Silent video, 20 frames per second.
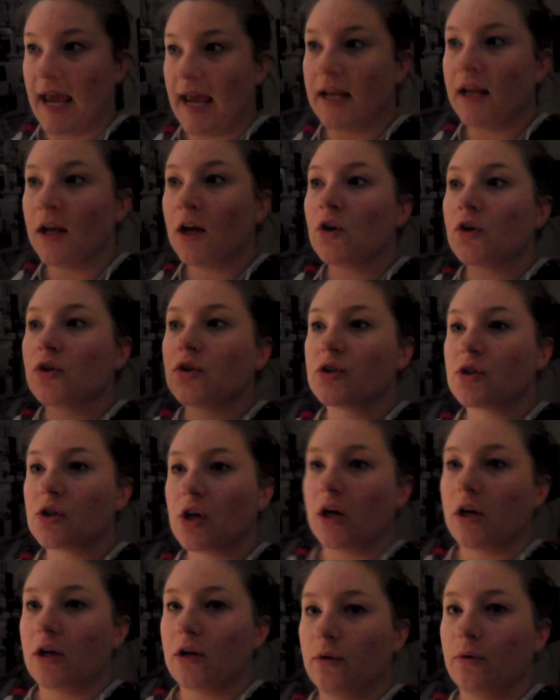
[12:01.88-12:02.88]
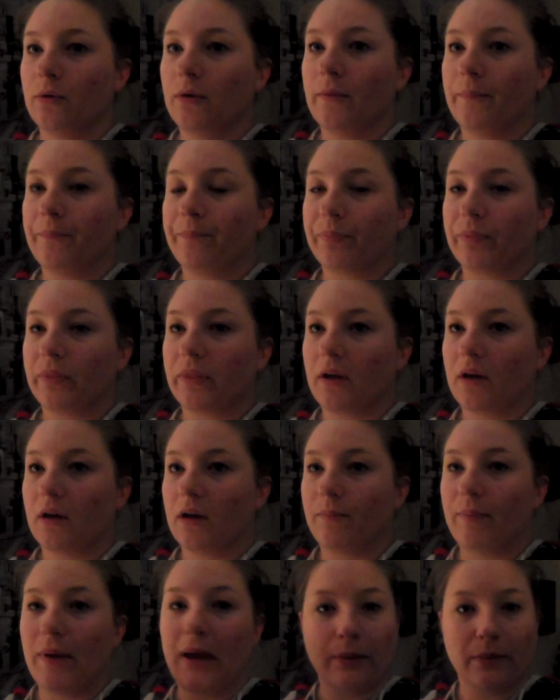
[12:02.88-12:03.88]
today, so
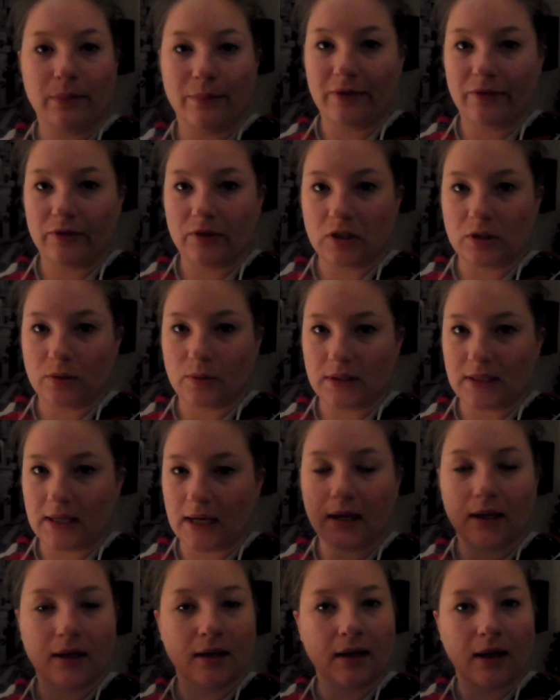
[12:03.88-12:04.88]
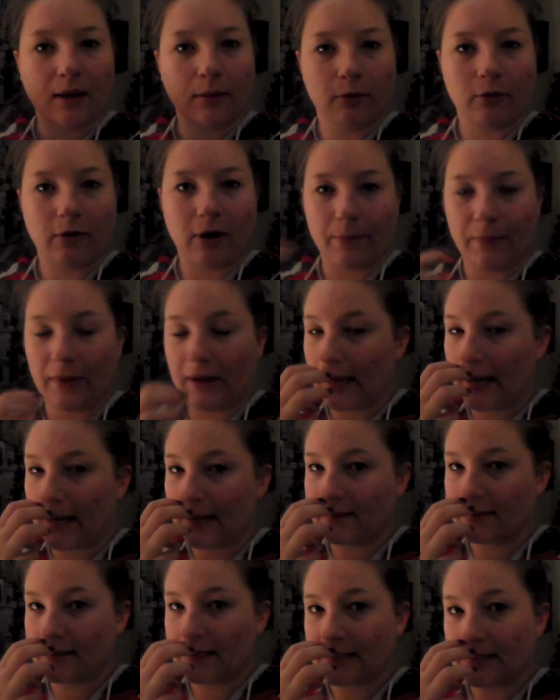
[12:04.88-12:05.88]
bear with me for just 1 second. I will grab my
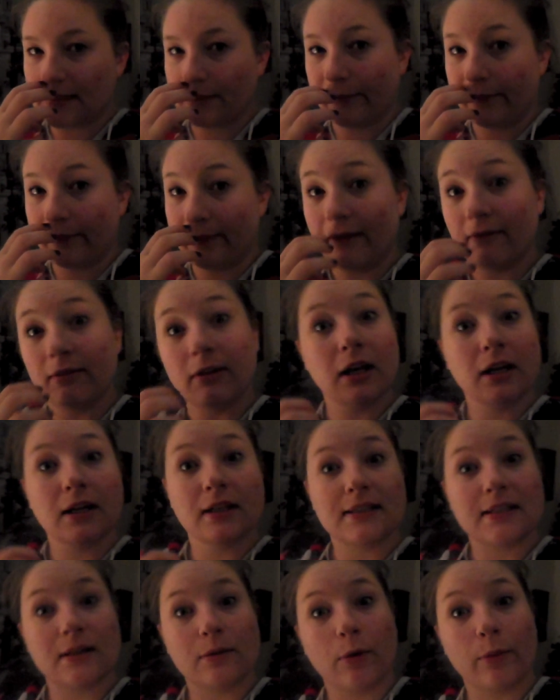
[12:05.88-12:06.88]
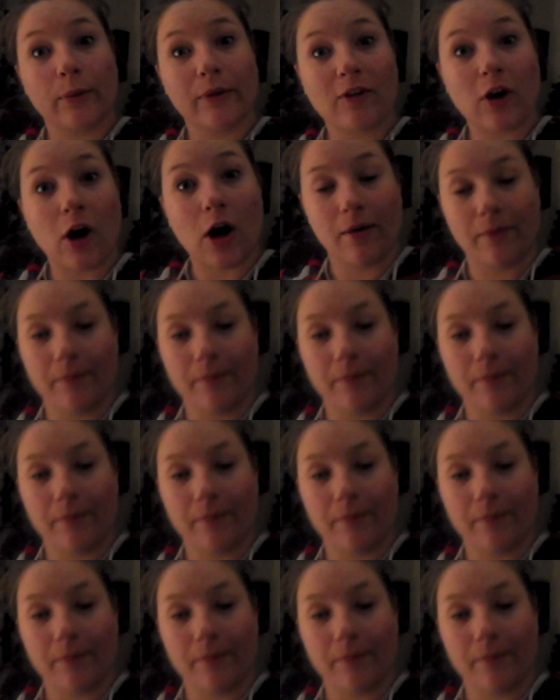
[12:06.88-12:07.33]
calendar and we will have a look and see what we've